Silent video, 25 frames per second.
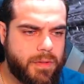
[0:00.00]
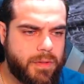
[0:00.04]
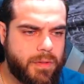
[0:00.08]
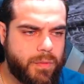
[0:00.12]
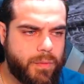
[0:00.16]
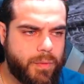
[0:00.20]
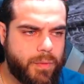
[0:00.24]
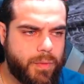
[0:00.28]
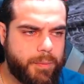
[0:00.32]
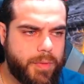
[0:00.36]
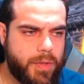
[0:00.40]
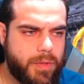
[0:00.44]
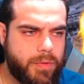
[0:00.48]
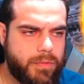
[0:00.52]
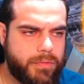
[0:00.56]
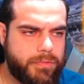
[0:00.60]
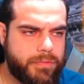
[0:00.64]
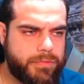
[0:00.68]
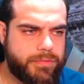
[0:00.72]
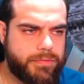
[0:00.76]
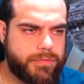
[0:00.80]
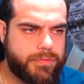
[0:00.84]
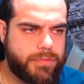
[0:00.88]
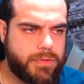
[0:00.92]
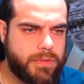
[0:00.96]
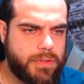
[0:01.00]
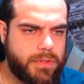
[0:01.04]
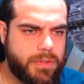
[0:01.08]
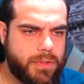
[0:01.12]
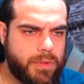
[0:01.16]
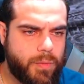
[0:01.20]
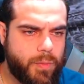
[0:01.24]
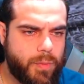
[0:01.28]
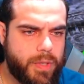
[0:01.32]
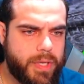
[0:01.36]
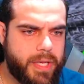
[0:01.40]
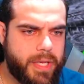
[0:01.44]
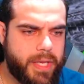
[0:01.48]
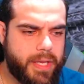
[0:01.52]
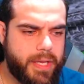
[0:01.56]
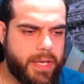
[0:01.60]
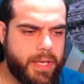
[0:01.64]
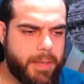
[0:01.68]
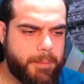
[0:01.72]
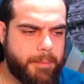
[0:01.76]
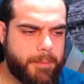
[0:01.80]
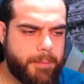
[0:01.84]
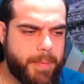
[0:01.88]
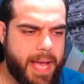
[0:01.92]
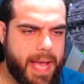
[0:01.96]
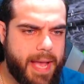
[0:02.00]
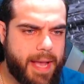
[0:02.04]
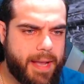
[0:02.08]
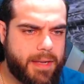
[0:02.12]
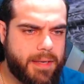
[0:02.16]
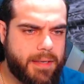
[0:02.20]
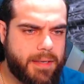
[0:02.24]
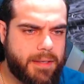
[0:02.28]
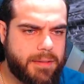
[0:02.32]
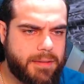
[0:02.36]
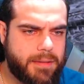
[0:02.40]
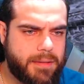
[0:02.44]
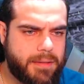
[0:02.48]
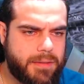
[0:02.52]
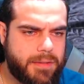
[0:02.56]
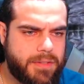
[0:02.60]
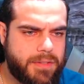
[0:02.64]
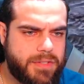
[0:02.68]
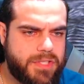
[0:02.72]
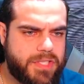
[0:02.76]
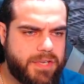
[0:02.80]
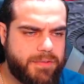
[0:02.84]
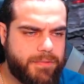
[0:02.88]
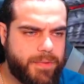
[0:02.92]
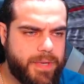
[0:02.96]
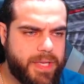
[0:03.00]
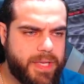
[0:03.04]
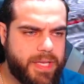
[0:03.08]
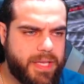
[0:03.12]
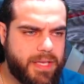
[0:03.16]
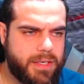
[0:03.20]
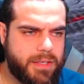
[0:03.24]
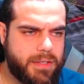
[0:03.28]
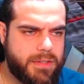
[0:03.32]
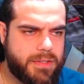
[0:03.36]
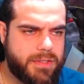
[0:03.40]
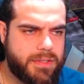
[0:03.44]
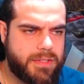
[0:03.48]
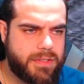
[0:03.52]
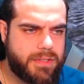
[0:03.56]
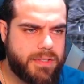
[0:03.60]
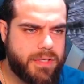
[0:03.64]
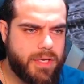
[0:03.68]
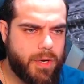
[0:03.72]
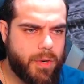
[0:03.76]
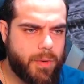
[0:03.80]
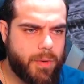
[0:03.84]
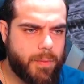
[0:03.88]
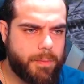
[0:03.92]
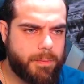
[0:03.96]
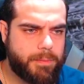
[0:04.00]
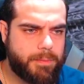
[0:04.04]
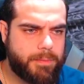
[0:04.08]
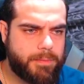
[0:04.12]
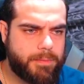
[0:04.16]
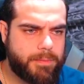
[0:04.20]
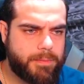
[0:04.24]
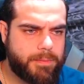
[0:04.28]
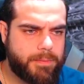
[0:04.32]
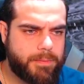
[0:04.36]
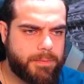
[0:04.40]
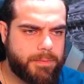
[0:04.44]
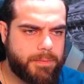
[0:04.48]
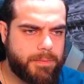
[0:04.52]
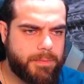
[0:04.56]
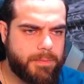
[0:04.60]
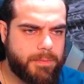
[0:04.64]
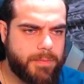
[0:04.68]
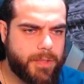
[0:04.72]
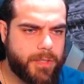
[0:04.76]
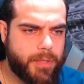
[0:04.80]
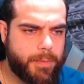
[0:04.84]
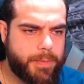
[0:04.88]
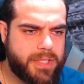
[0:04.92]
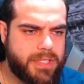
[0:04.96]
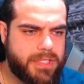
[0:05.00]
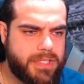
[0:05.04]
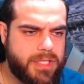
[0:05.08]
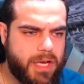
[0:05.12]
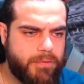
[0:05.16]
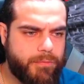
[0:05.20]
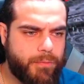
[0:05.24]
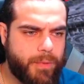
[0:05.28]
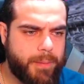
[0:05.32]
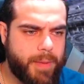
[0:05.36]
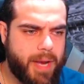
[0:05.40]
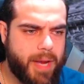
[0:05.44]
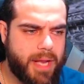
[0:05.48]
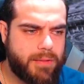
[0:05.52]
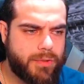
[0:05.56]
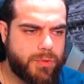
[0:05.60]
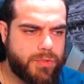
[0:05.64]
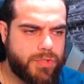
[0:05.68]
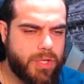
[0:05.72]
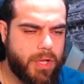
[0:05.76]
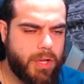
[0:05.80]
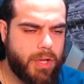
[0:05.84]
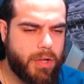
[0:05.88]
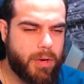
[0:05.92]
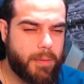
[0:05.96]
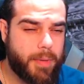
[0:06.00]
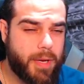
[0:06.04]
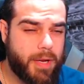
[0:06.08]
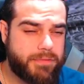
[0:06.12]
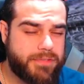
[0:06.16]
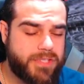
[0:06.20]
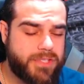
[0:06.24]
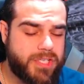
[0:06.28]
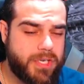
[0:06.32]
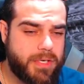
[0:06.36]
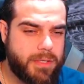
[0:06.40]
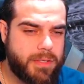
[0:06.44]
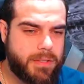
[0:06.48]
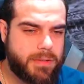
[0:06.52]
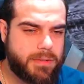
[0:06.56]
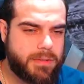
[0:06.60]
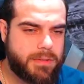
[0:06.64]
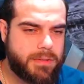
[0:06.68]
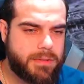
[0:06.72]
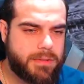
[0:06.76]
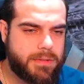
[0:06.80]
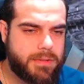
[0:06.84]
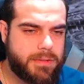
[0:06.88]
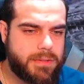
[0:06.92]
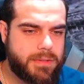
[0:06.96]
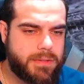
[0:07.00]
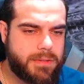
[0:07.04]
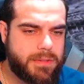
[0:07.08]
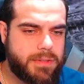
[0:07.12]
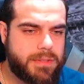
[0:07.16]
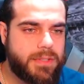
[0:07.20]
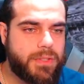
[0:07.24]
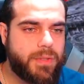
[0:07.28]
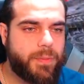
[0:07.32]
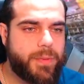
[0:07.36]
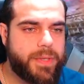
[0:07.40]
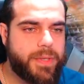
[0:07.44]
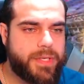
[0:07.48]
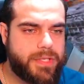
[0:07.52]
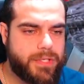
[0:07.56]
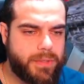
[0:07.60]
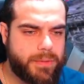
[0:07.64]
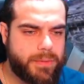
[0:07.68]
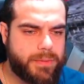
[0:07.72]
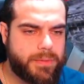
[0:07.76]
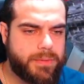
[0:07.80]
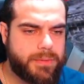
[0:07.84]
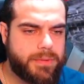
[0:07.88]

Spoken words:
Remove. We'll get him back. Let's see if we can... Nope. It'll be tough. We might lose all our buffs here. We do.